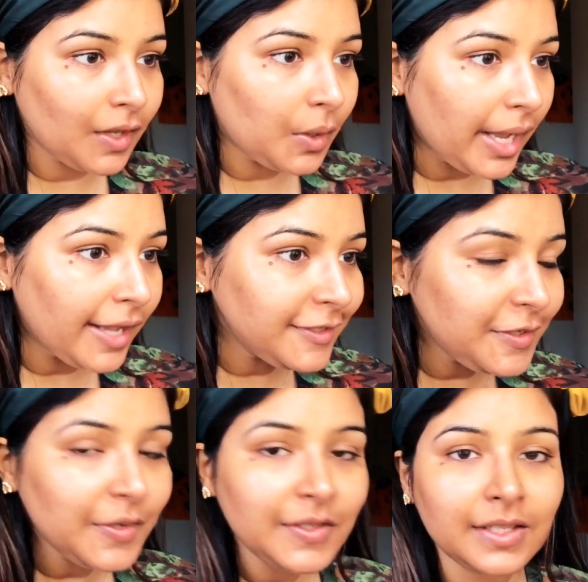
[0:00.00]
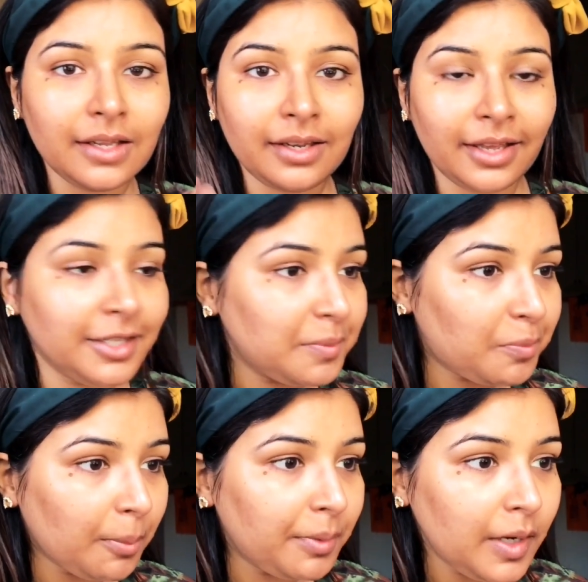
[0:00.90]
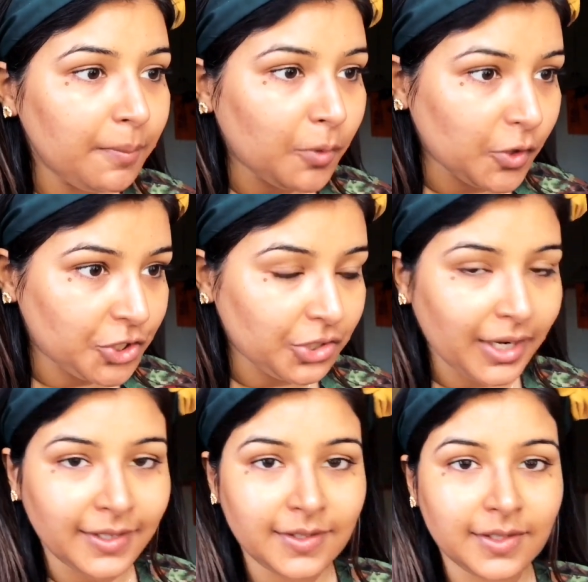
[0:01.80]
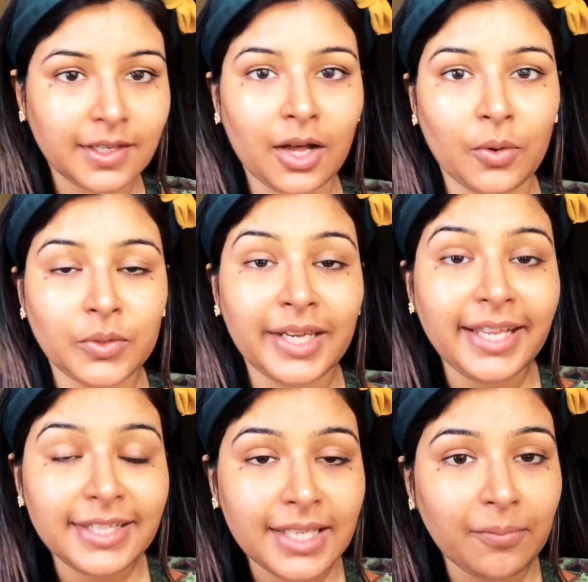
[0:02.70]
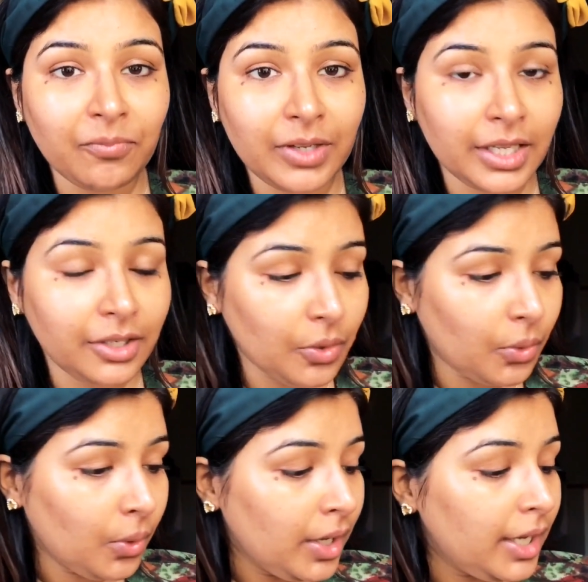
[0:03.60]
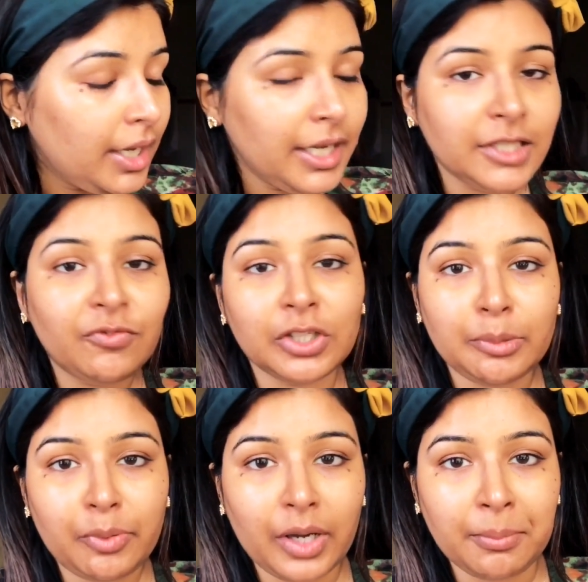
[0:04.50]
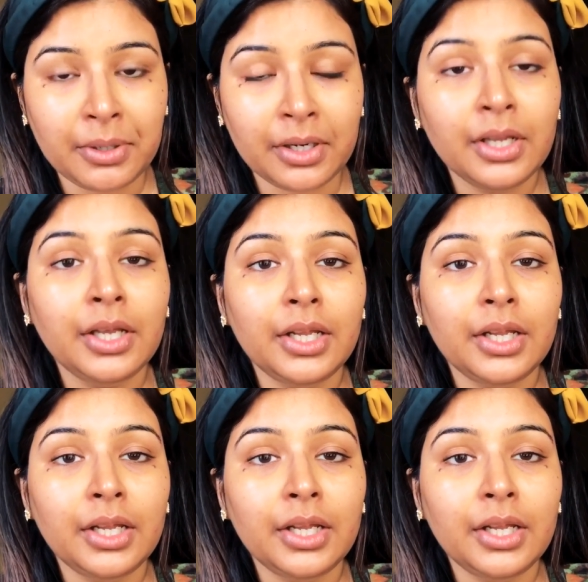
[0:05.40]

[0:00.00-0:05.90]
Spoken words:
Now as your skin is properly moisturized, now the next step we can go is for the primer.